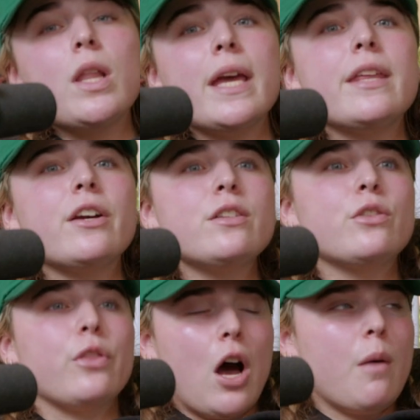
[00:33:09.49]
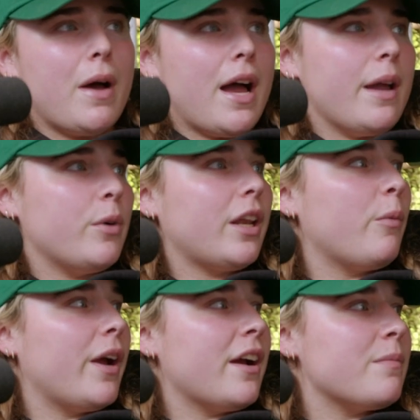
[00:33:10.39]
Well, like, like there is thought behind what I
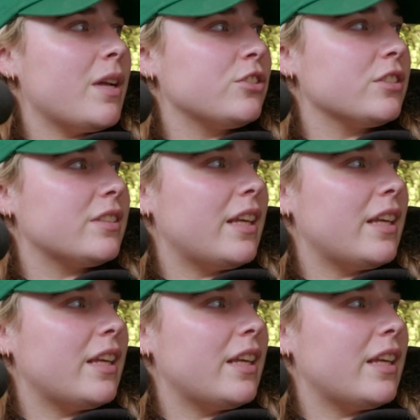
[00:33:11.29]
wear. I'm not just